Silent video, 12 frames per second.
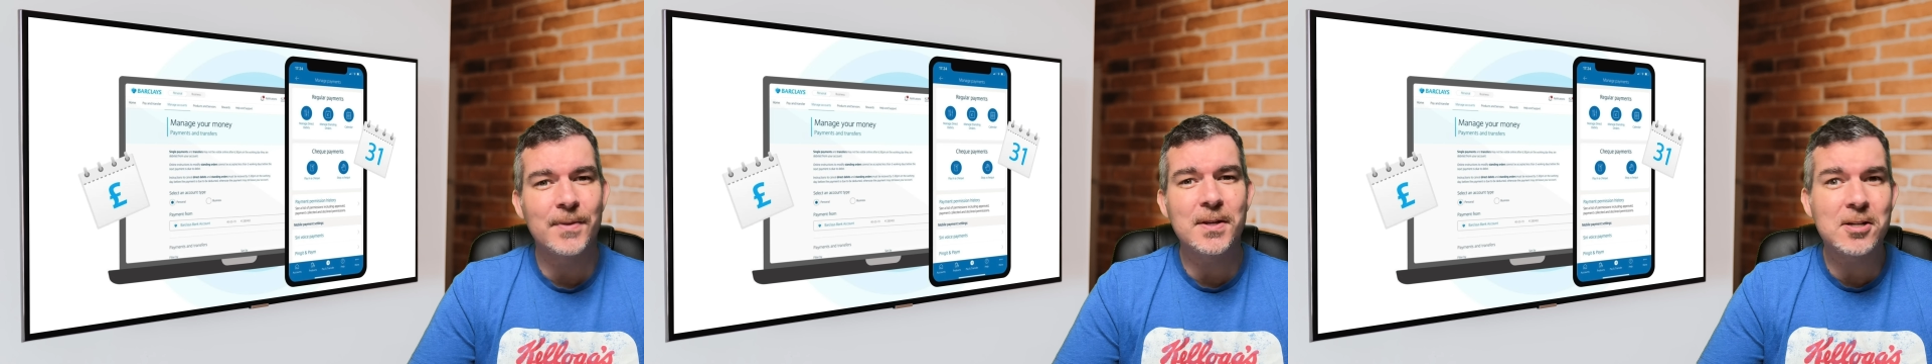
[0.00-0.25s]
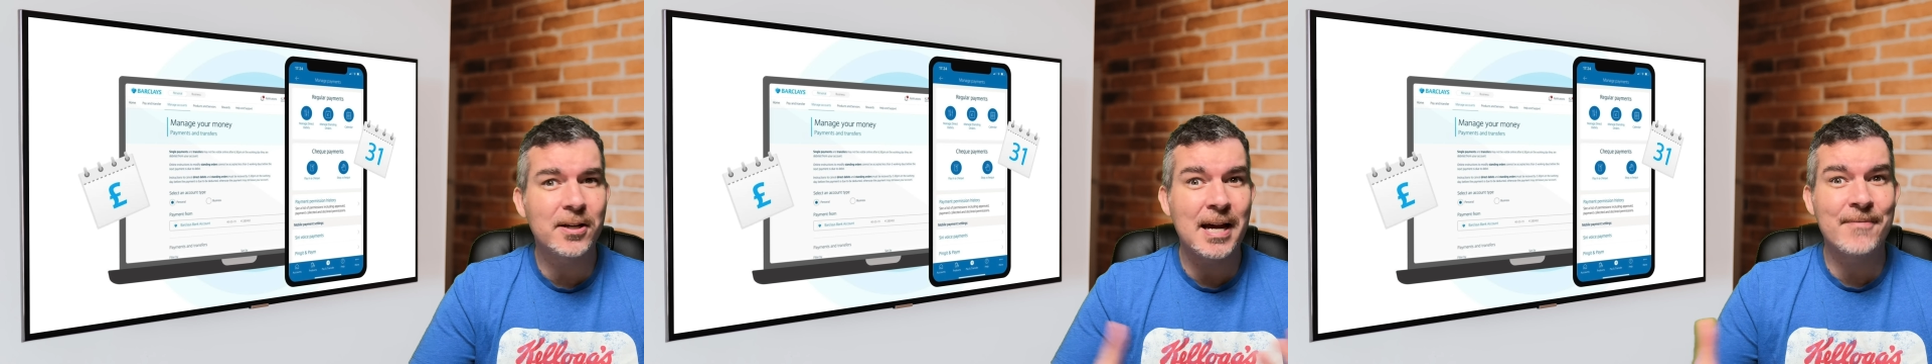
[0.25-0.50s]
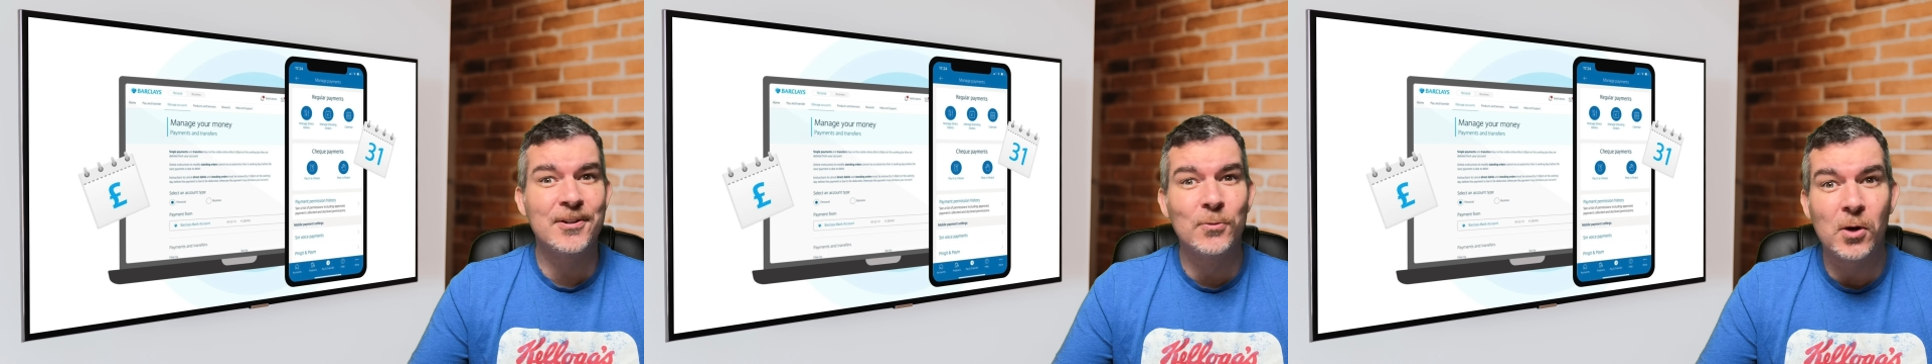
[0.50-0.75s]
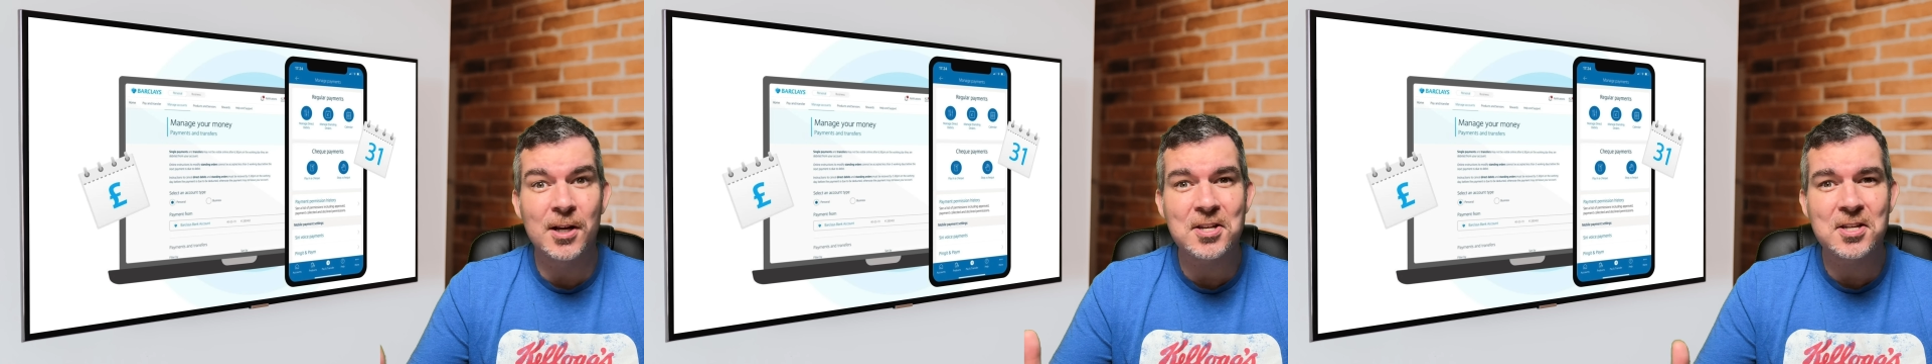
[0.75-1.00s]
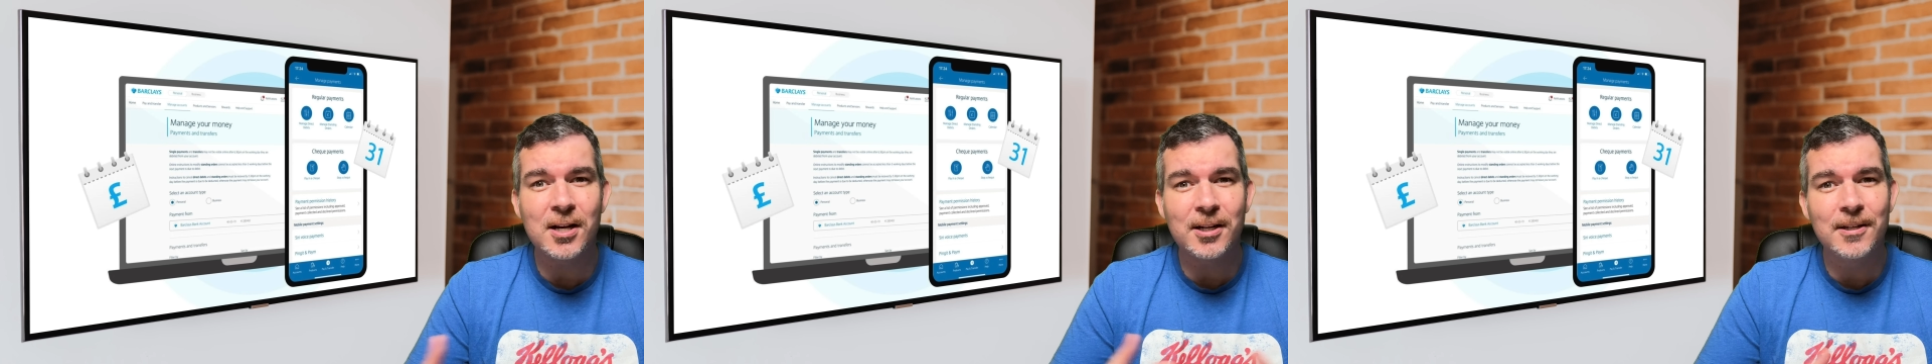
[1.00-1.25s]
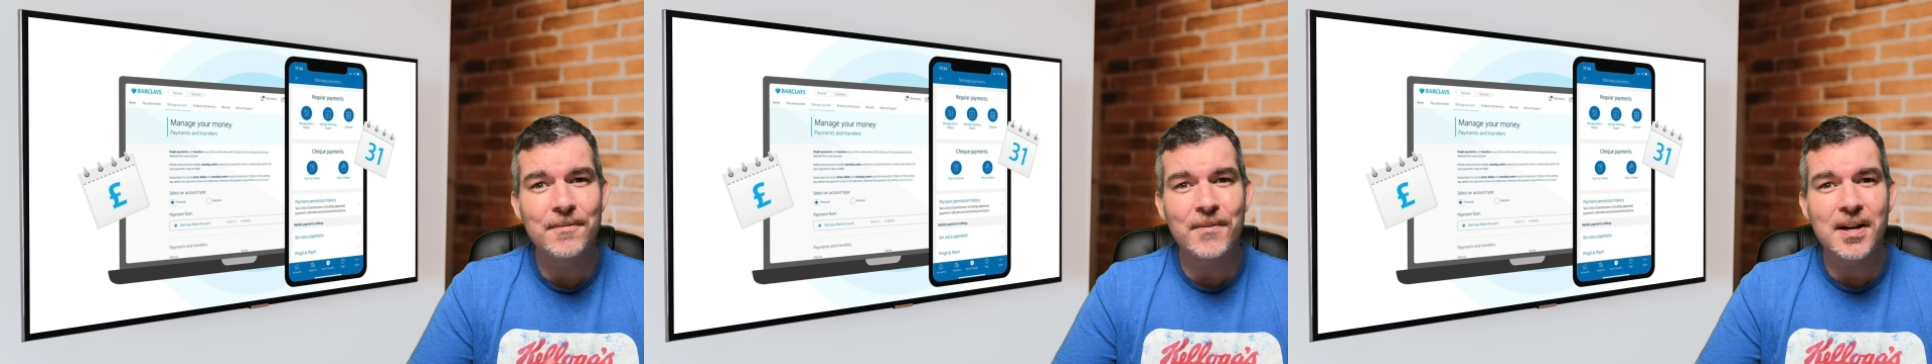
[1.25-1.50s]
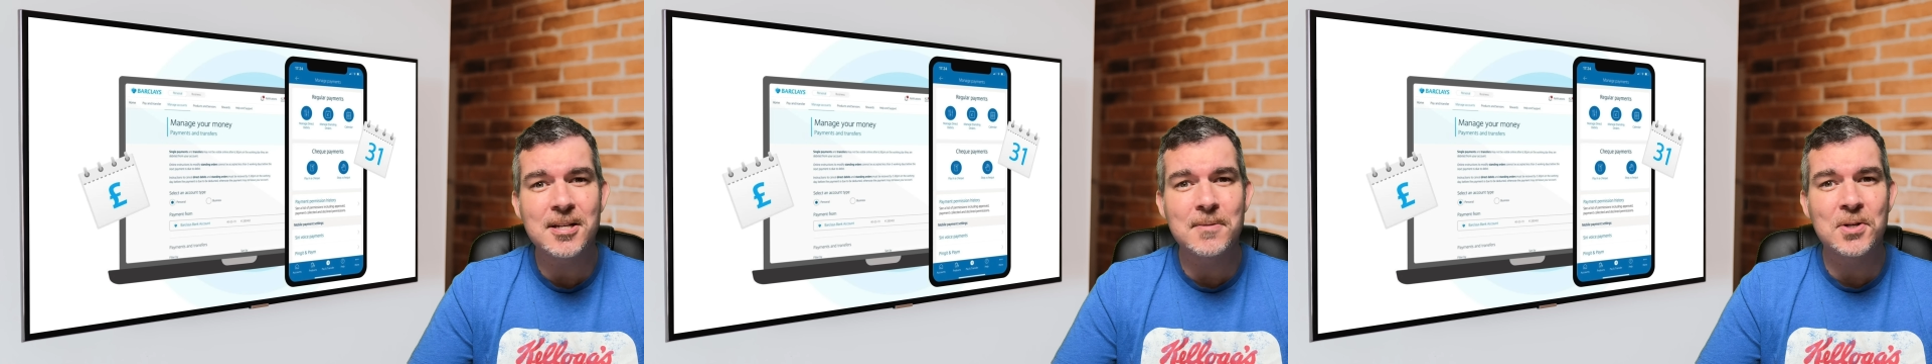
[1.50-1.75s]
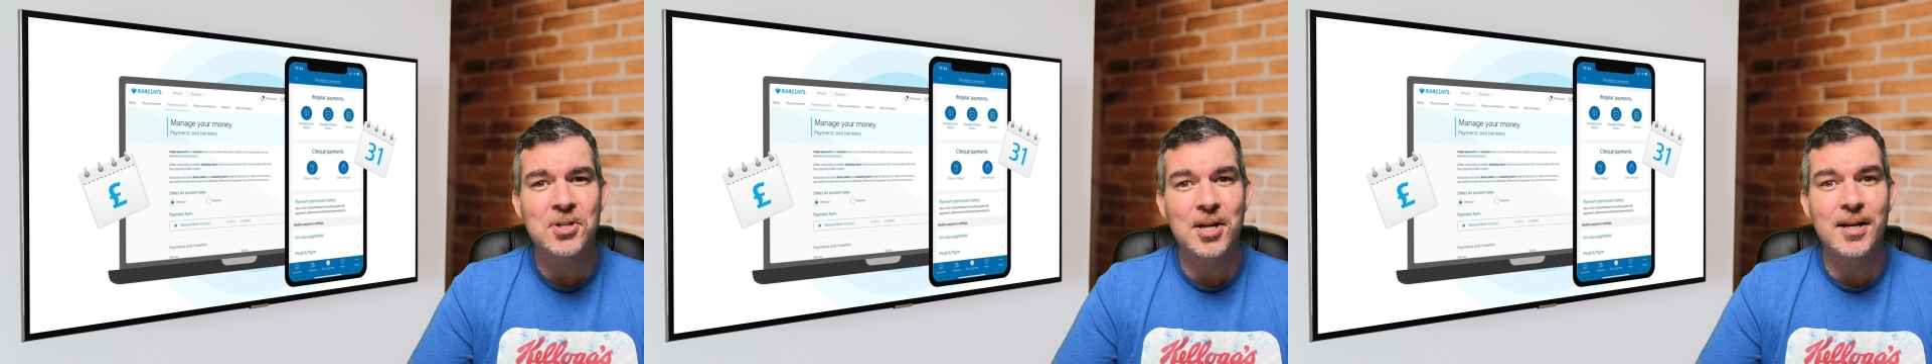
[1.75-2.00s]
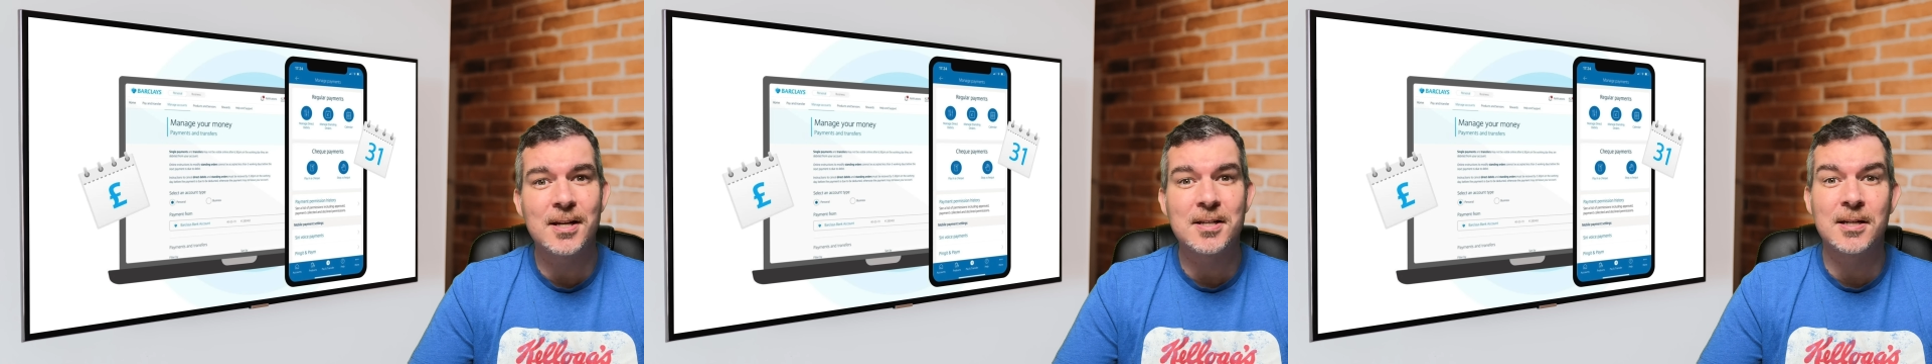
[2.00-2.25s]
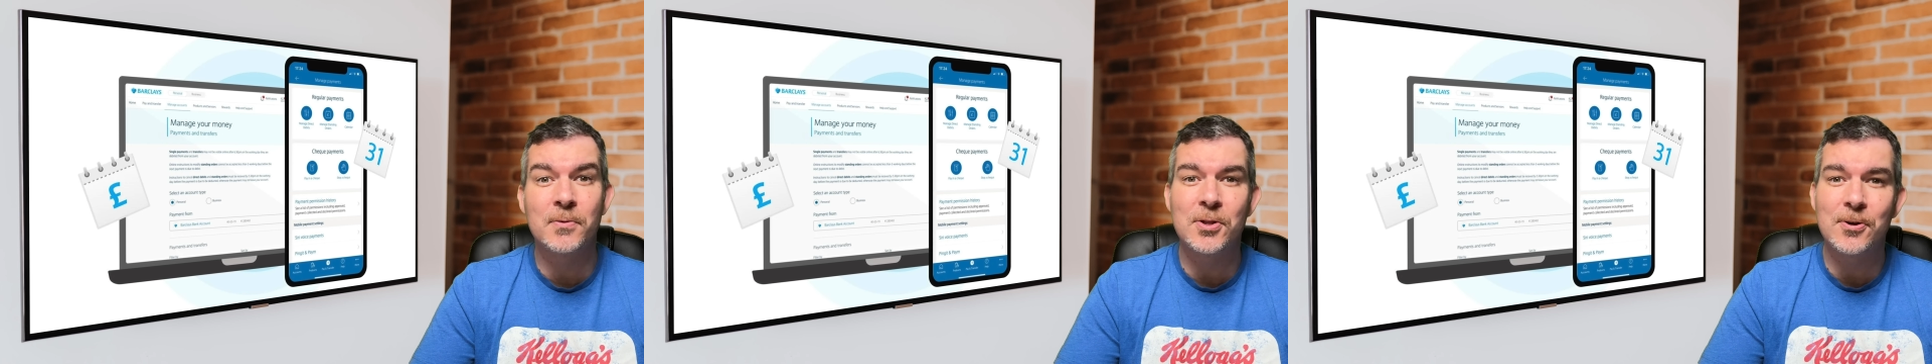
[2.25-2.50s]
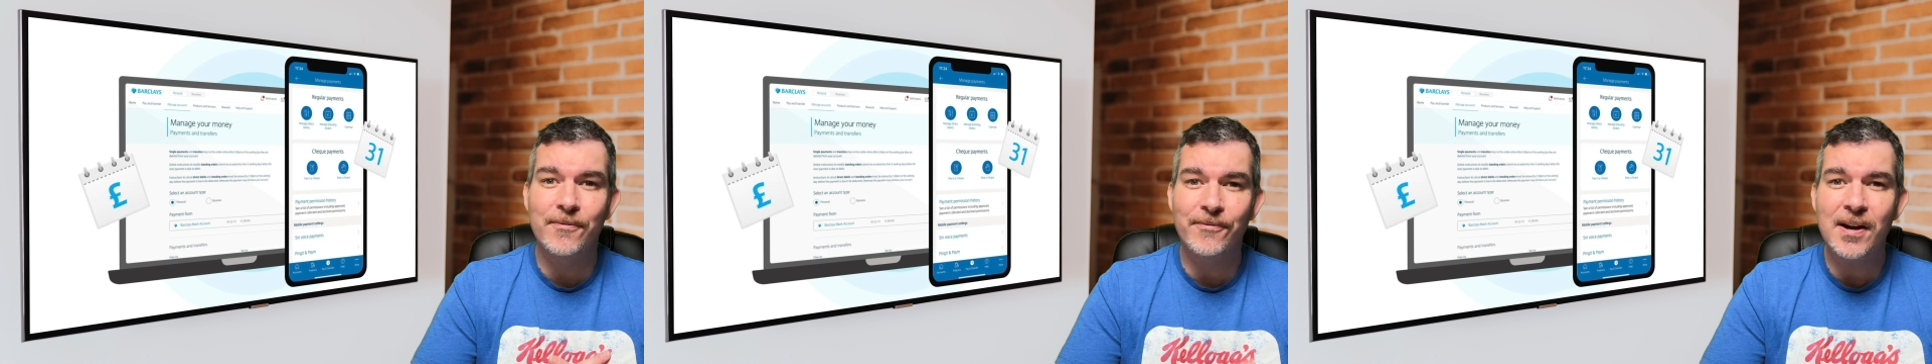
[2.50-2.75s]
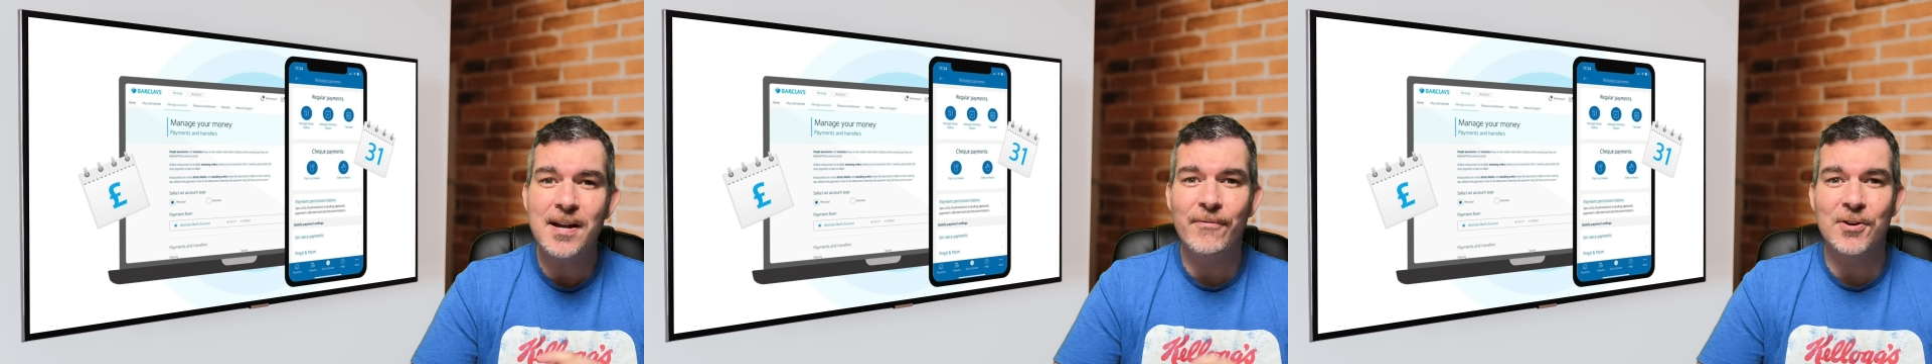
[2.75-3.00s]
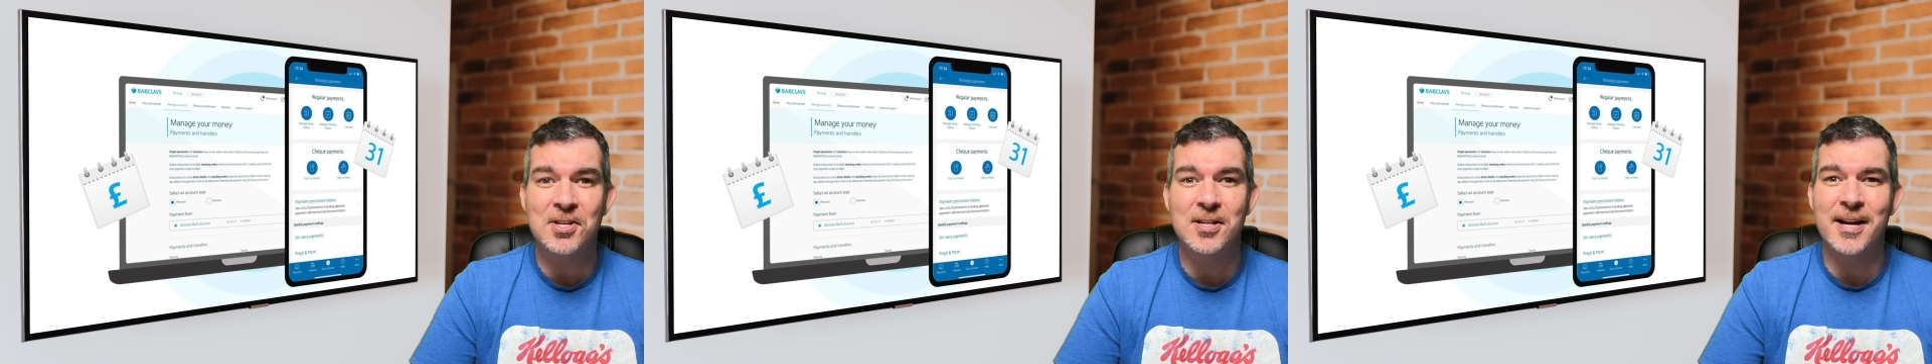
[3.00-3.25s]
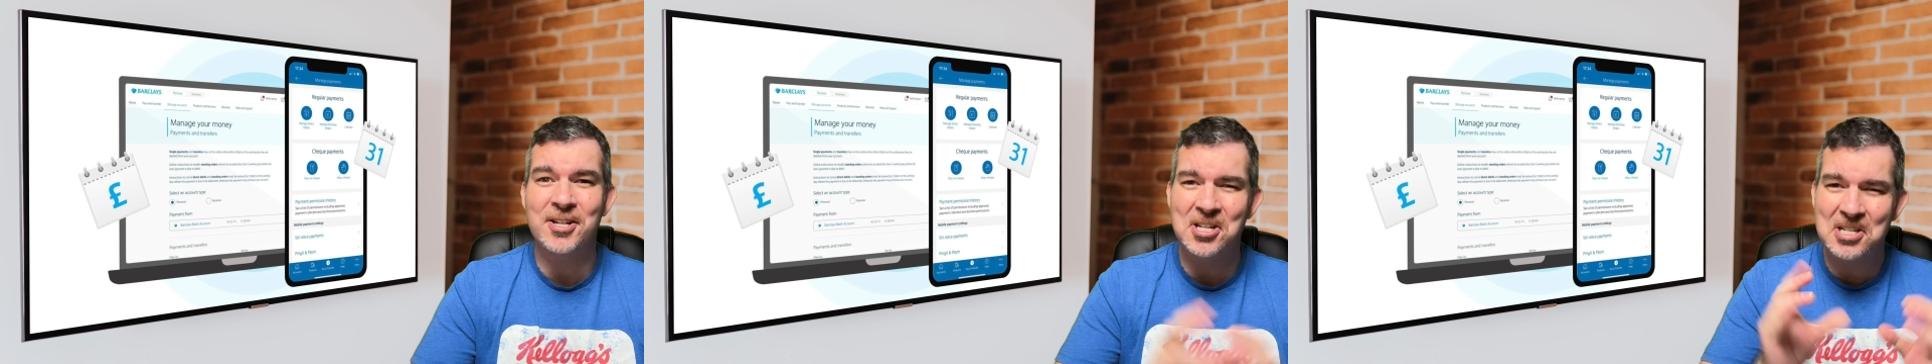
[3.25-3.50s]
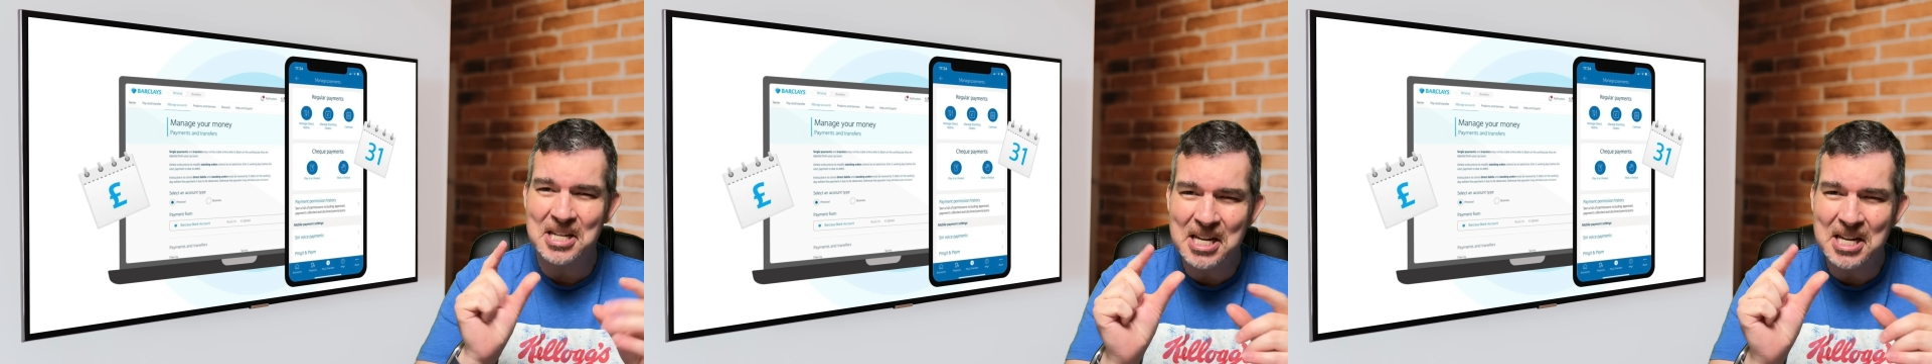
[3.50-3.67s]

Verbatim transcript: It's like having a wallet stuck in a vending machine, isn't it? With your favourite snack just